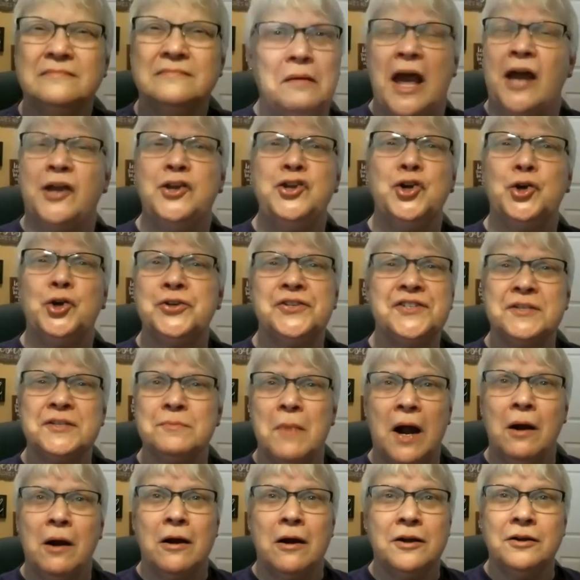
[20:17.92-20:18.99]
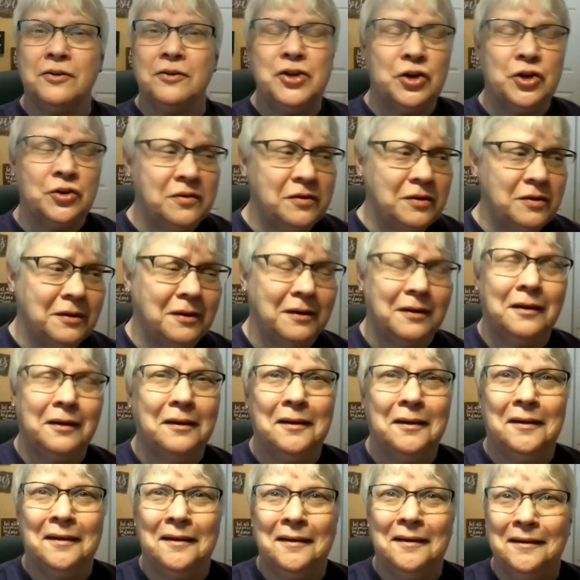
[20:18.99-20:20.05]
you'll, and you're you'll smart. be able to you're, get through
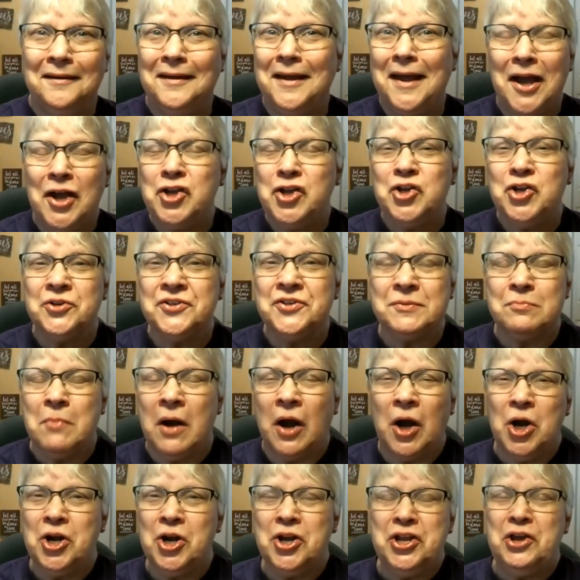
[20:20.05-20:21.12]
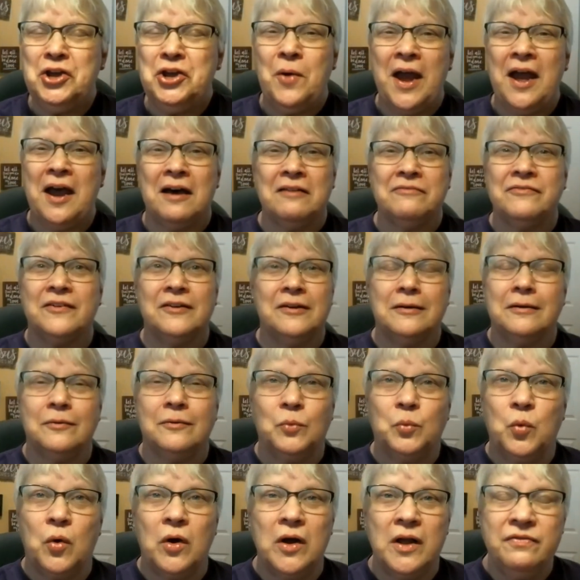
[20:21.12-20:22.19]
it. Yeah, you're smart. You have a
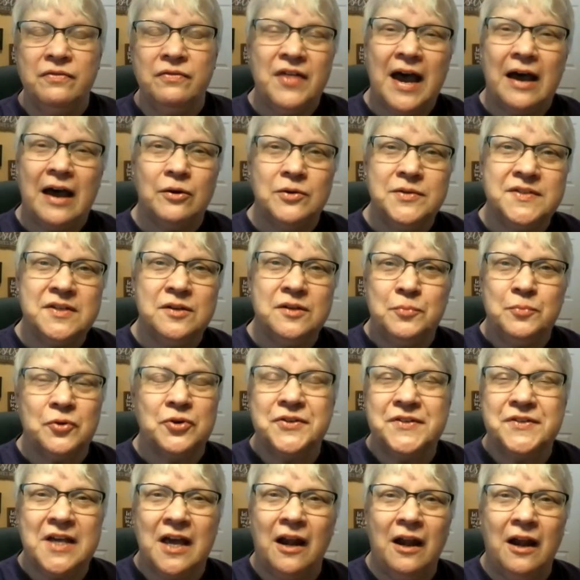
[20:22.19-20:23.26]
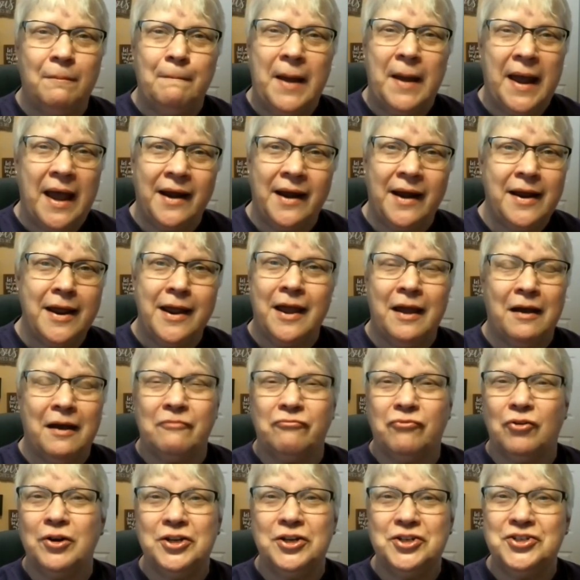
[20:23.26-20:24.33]
one thousand percent batting
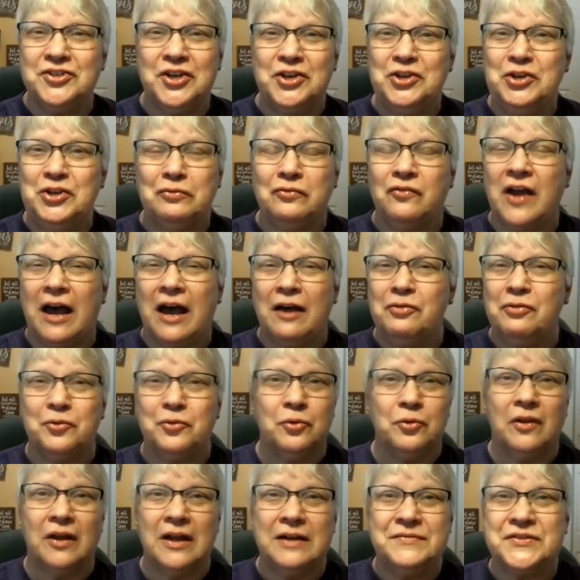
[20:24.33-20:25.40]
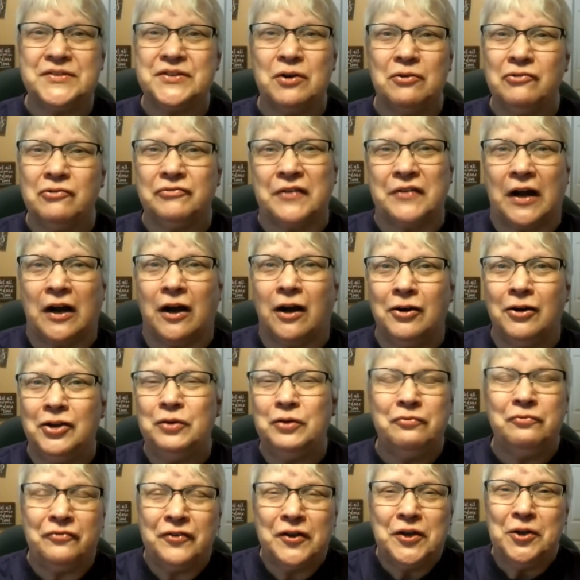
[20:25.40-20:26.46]
average that you've gotten through life so far.
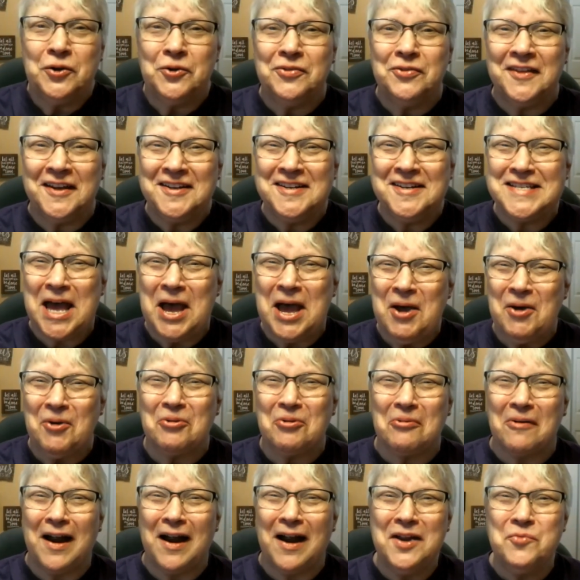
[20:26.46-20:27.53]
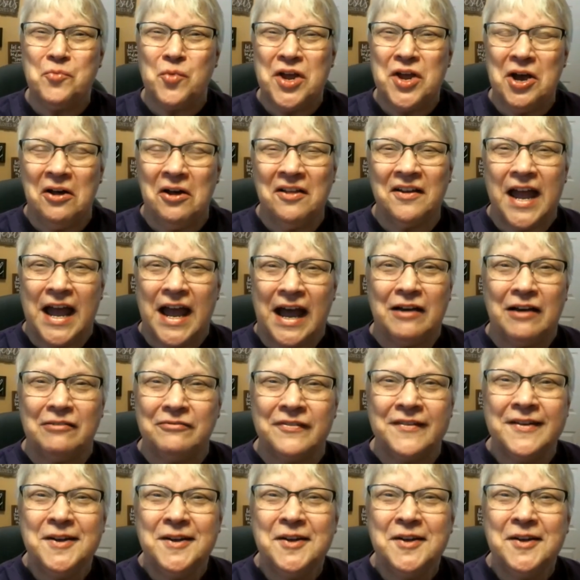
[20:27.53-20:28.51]
You figure things out, right? We all have.